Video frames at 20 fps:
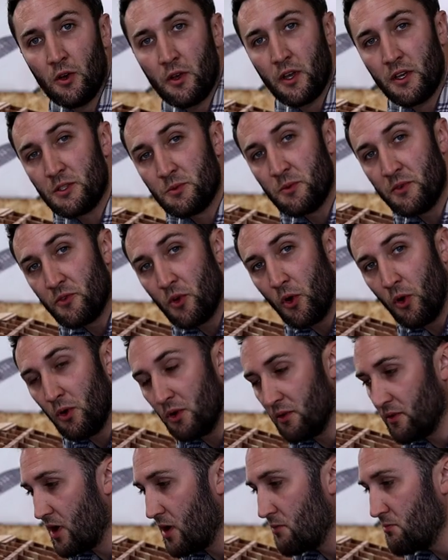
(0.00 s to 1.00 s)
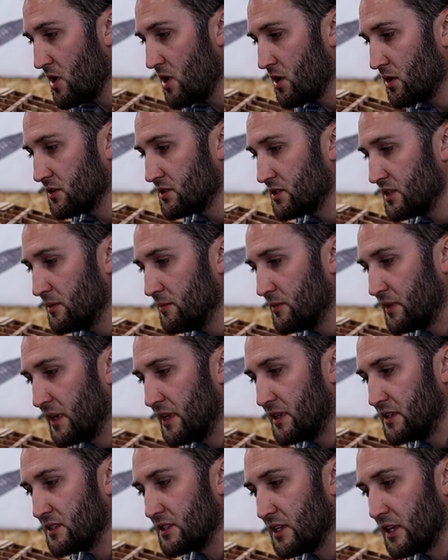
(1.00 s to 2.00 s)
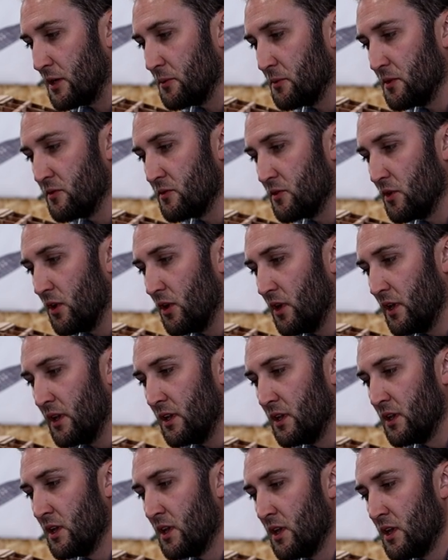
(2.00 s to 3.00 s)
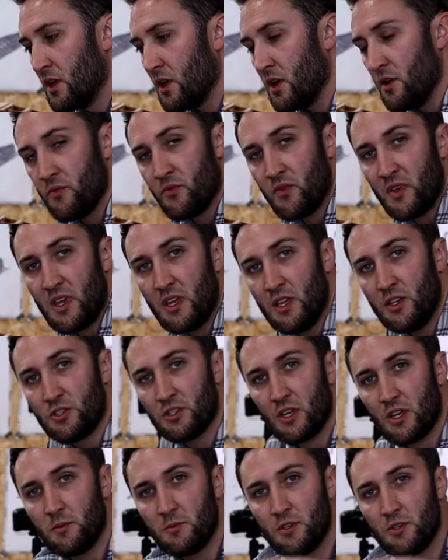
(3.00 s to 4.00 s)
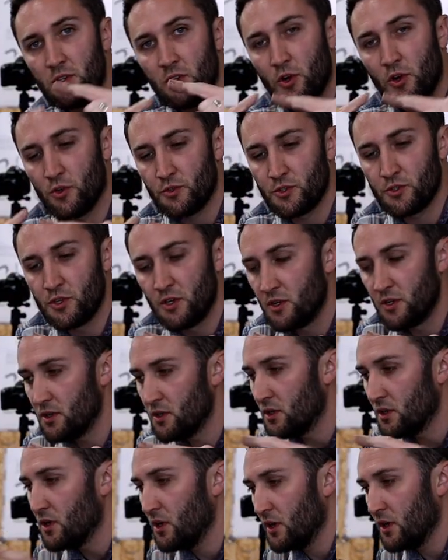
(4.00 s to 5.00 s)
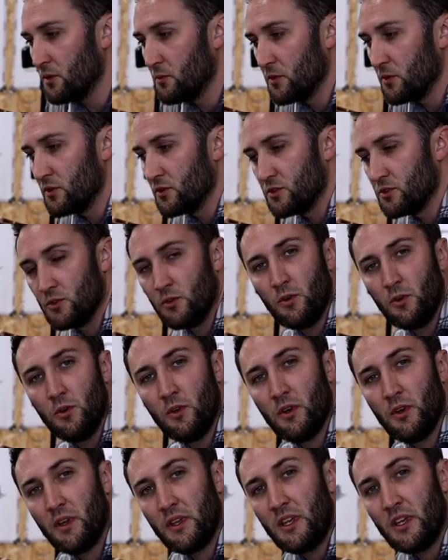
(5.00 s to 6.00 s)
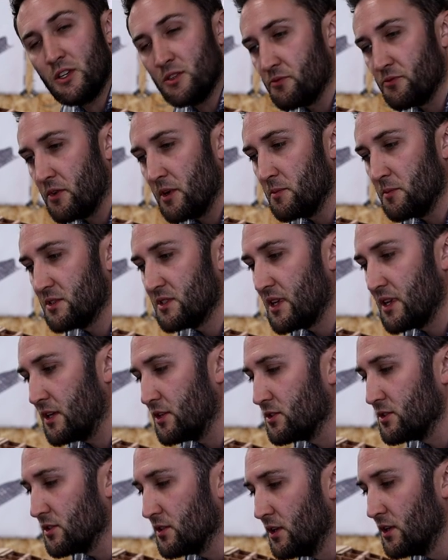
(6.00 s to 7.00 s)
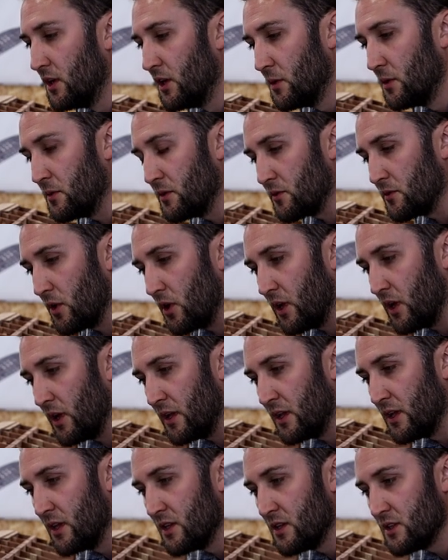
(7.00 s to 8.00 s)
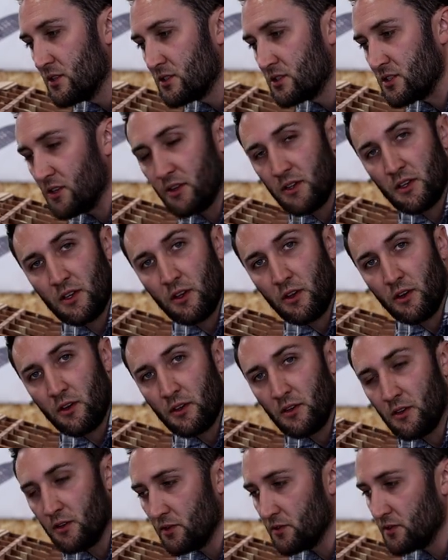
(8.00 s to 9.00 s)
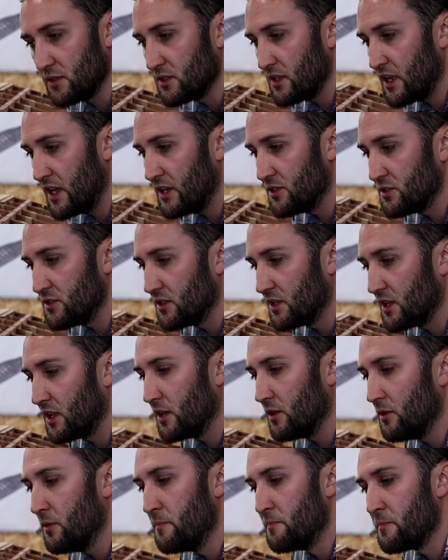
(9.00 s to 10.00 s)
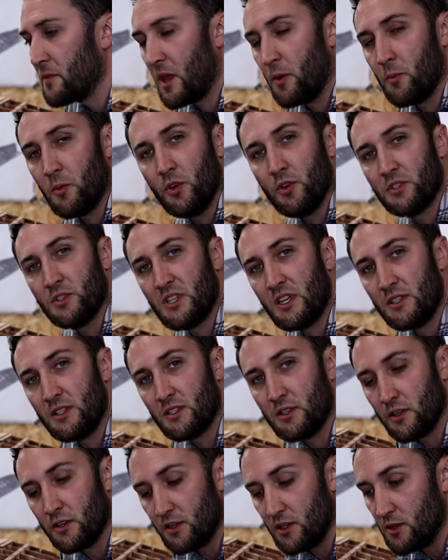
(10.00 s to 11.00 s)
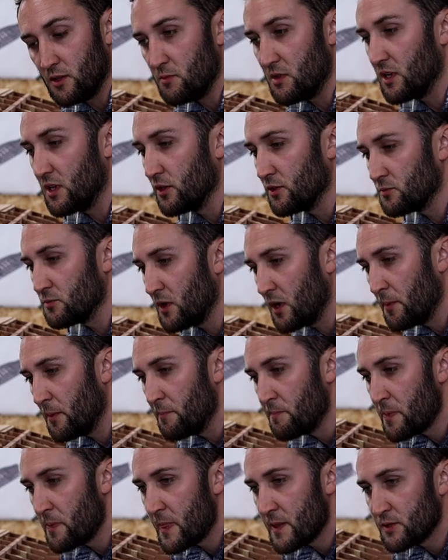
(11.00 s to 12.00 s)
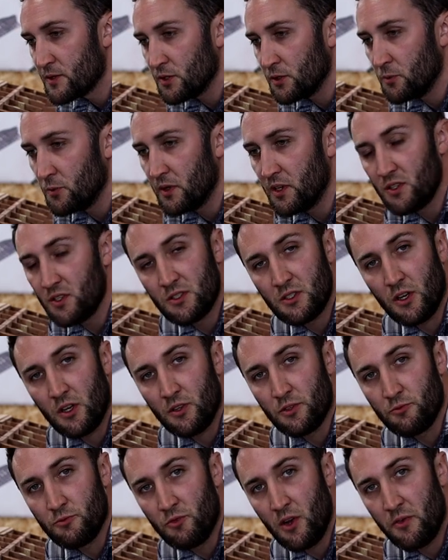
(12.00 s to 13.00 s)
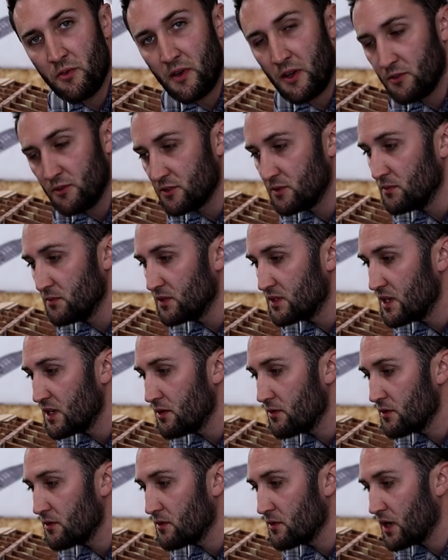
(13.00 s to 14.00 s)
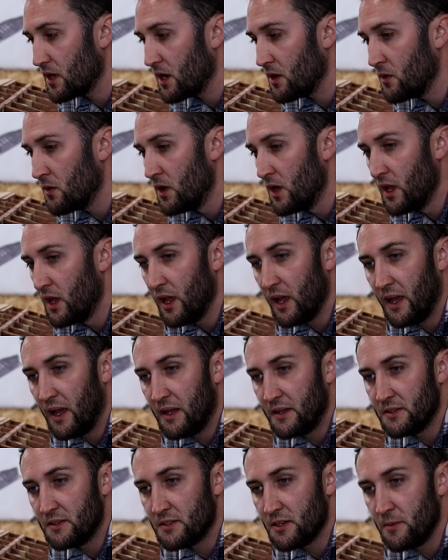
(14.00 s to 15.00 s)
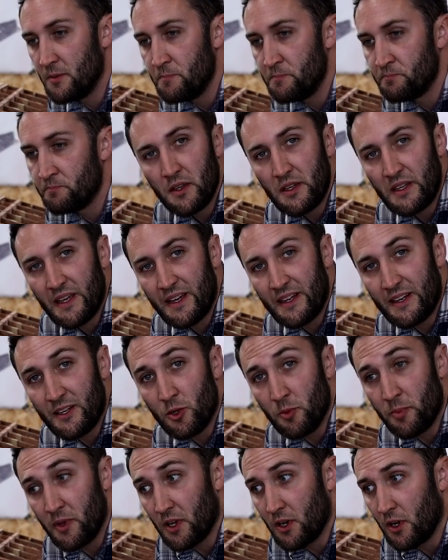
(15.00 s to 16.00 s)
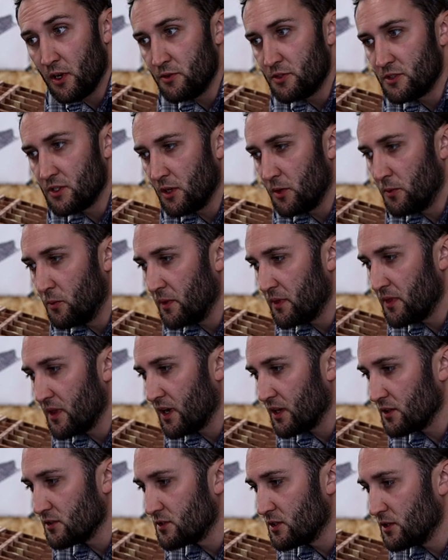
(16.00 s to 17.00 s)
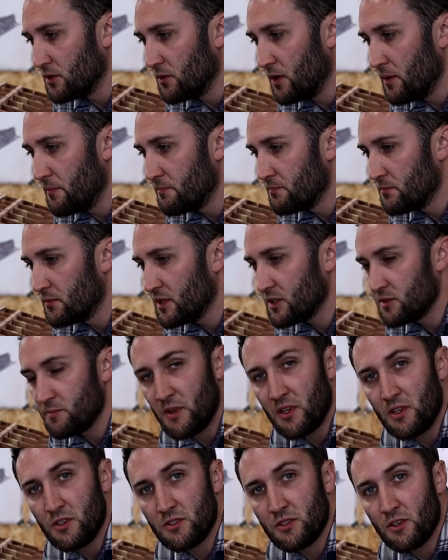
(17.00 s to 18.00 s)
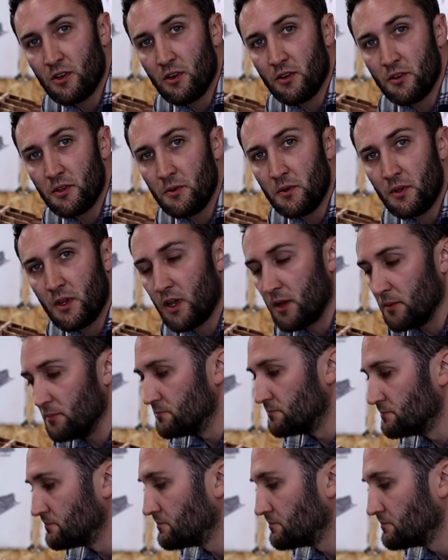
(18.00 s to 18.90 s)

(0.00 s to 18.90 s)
Okay, so we've got all of our marks in place now. We've got a, a V-shaped notch cut in with the saw at each frame station. We've got a side line on the edge of the keel and we've got a center line in the middle as well. So we can start to rough out some material now and um, get a little bit closer with that. So um, let's make a start on doing that.